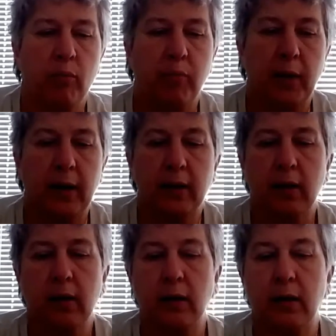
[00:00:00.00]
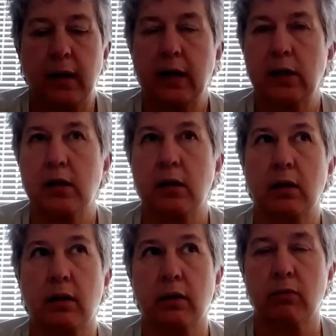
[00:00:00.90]
But in the next
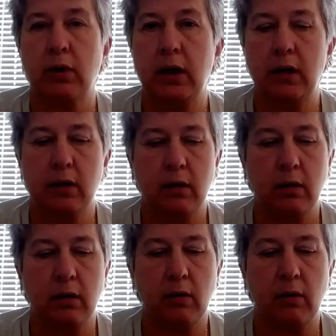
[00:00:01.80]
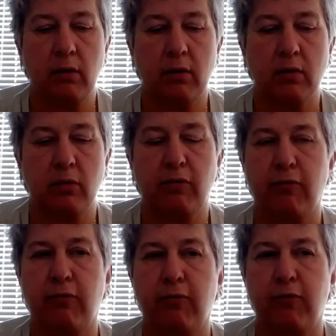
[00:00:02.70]
3 to
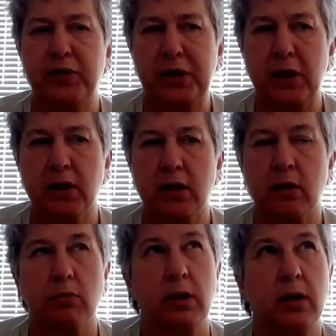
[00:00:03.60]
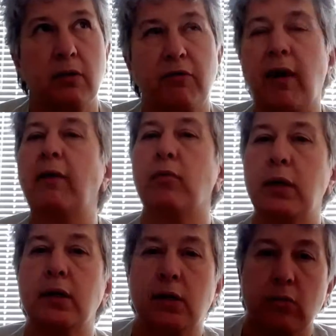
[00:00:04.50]
5
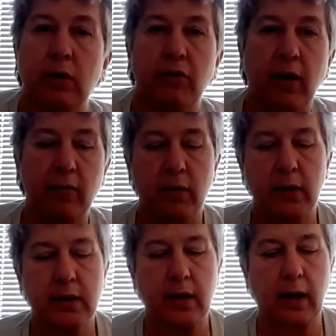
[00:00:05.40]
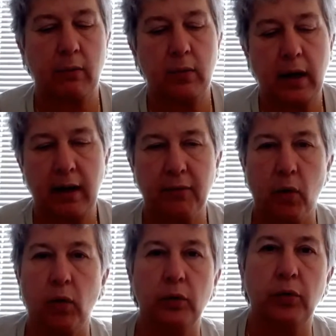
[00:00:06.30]
weeks, I will have a
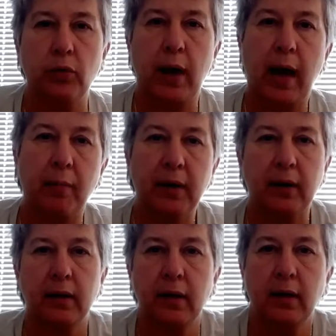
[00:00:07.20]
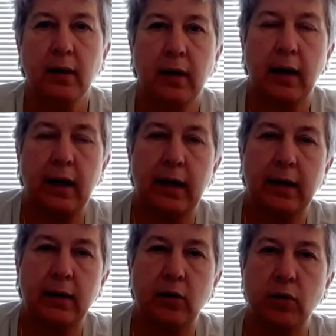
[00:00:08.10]
whole new hammock
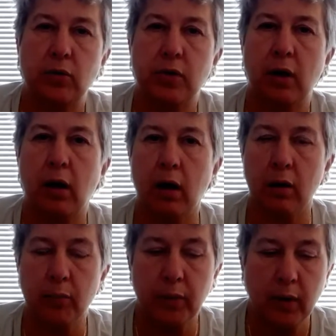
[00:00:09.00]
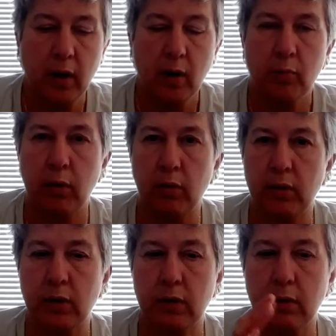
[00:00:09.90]
and a new tarp. But
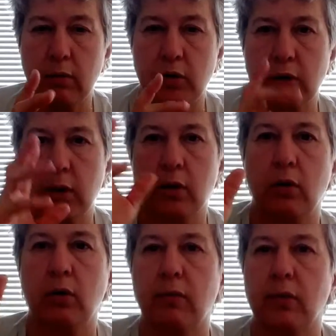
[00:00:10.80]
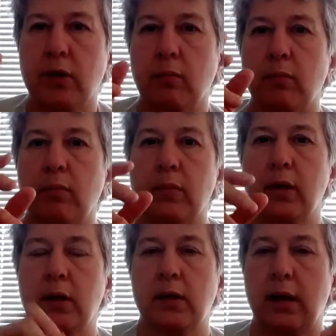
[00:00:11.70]
I'm just going to go over some
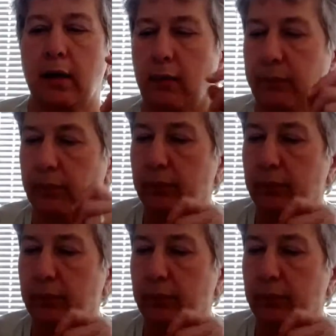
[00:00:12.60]
things that